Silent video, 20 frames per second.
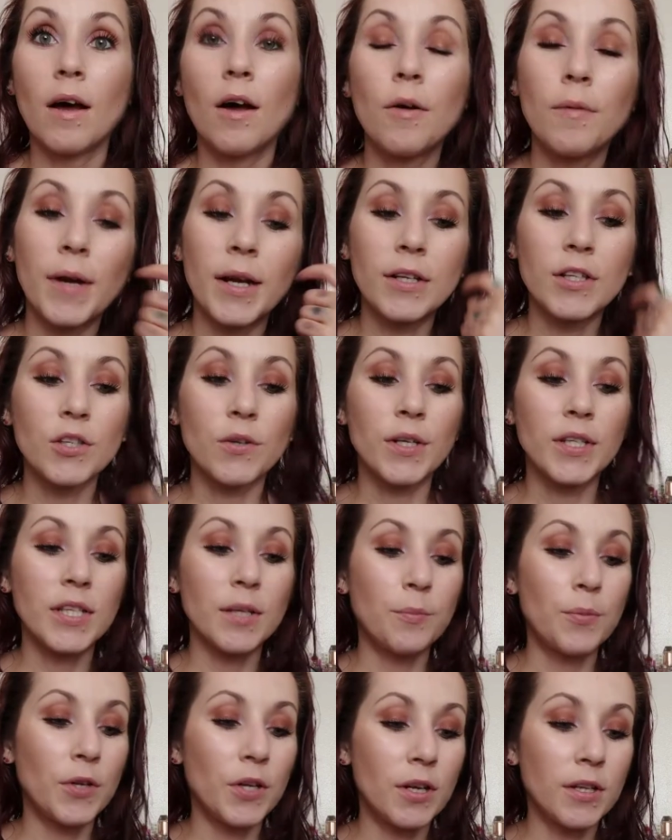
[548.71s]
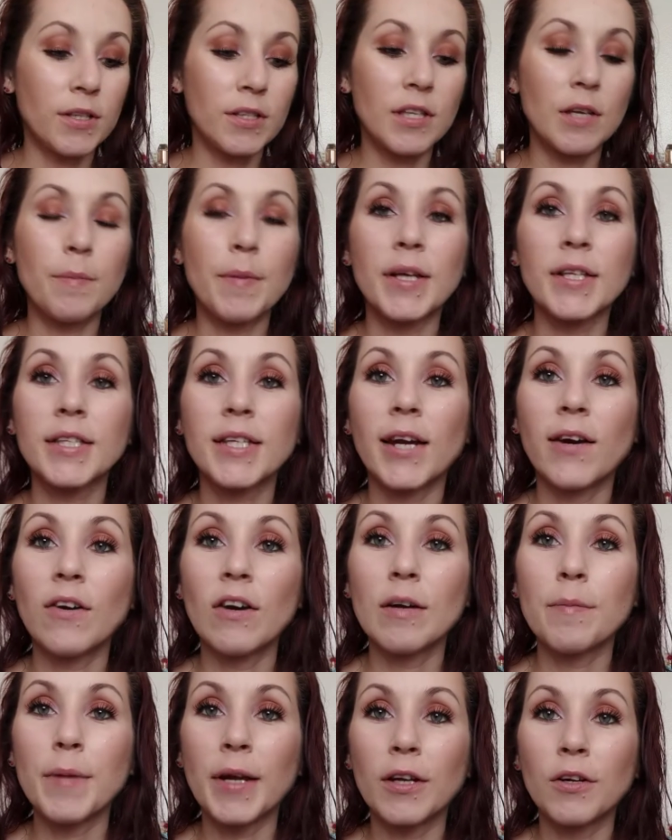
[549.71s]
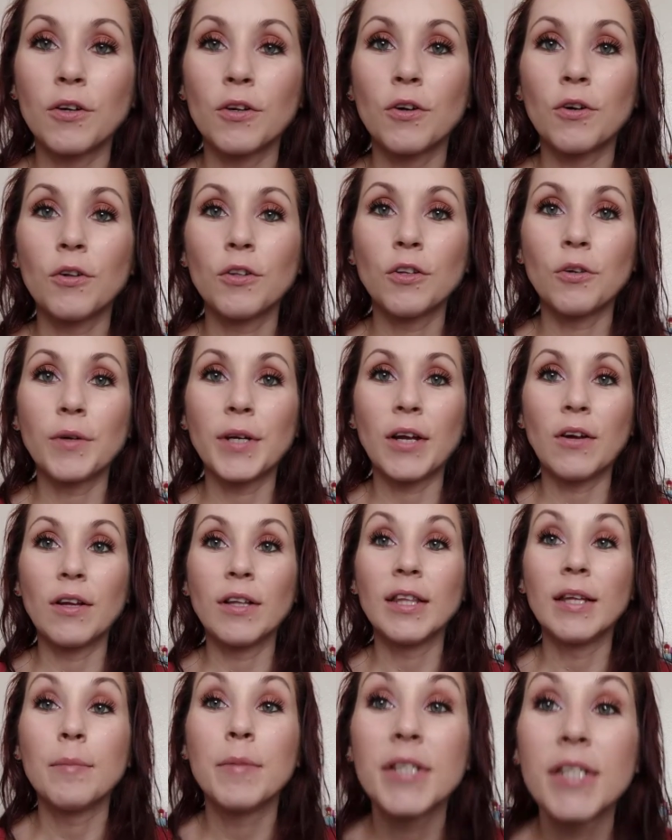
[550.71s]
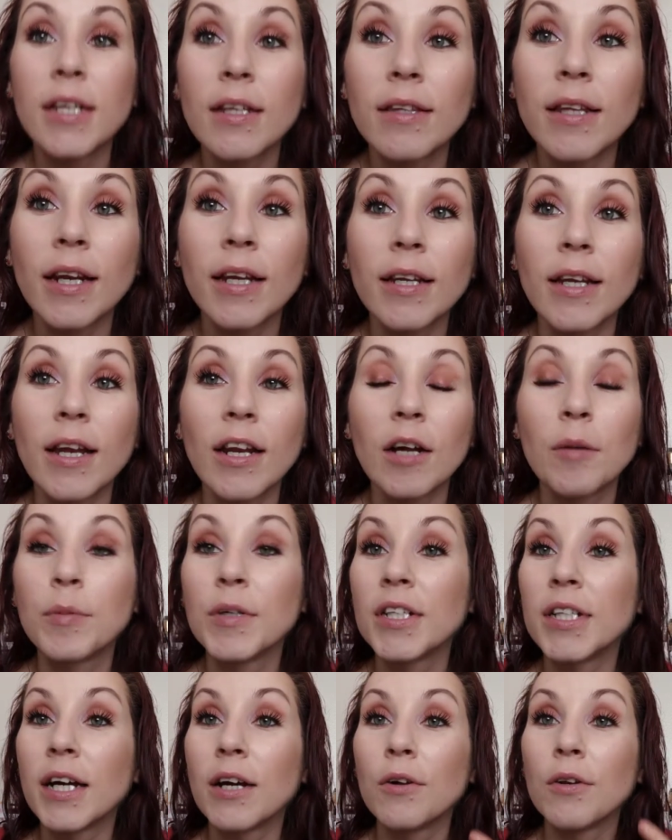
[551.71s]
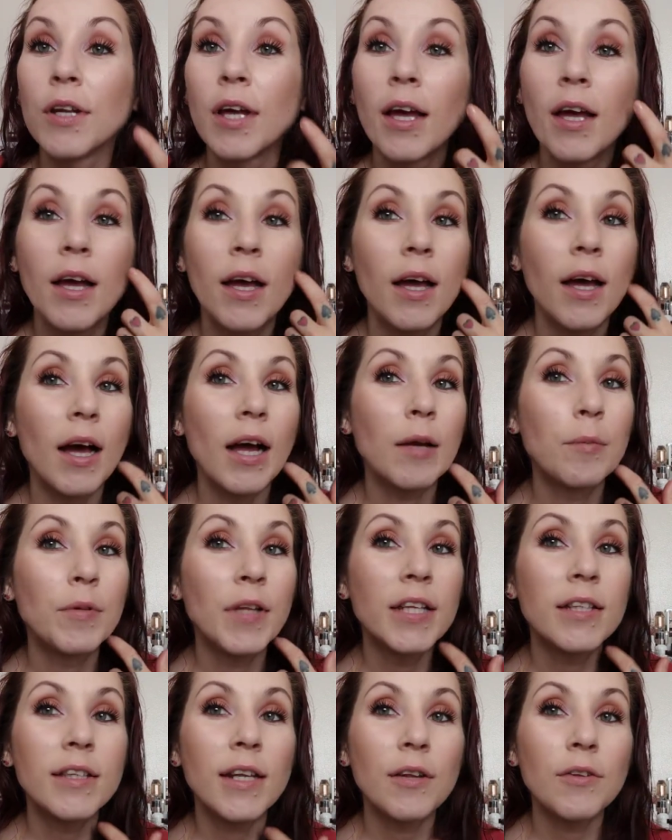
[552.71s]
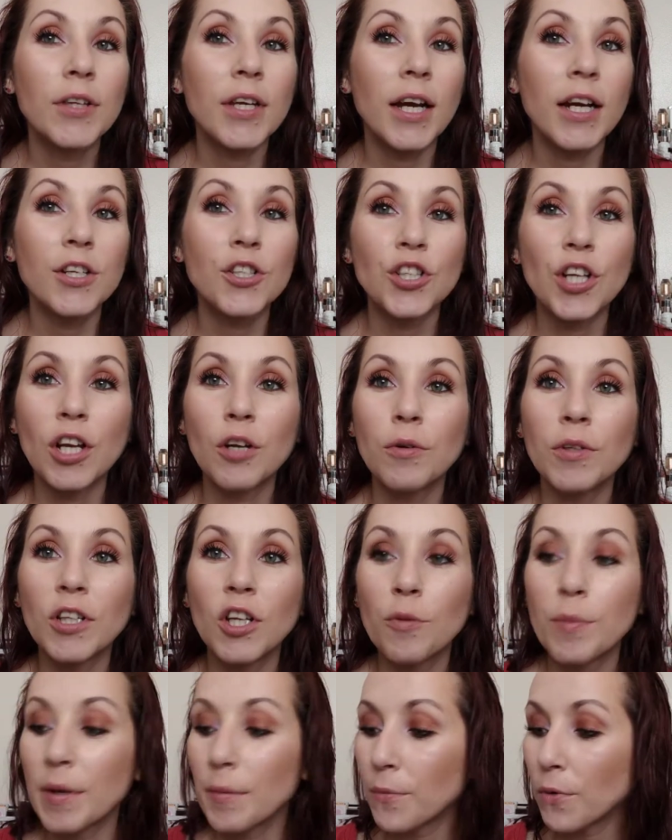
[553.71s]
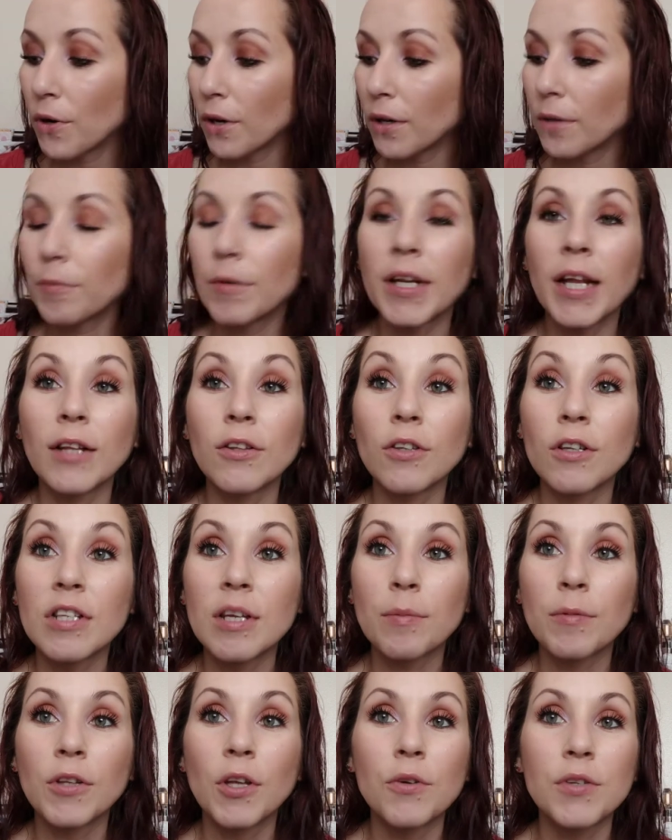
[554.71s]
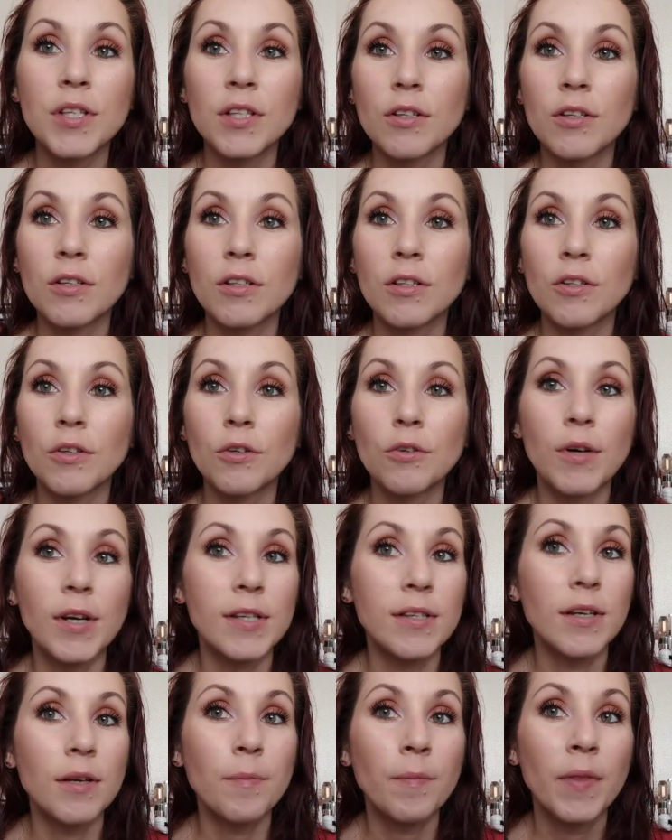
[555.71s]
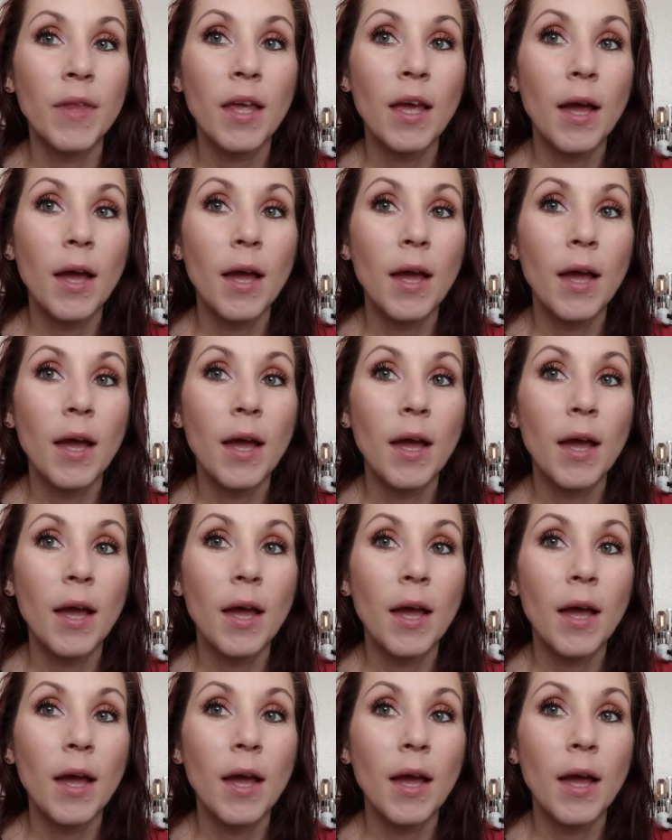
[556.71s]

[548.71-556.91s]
Alright, so I did put on some mascara, my good old L'Oreal Unlimited that I cannot put down. I blended out the eyeshadow a little bit more. When I looked up close, it looked a little crazy.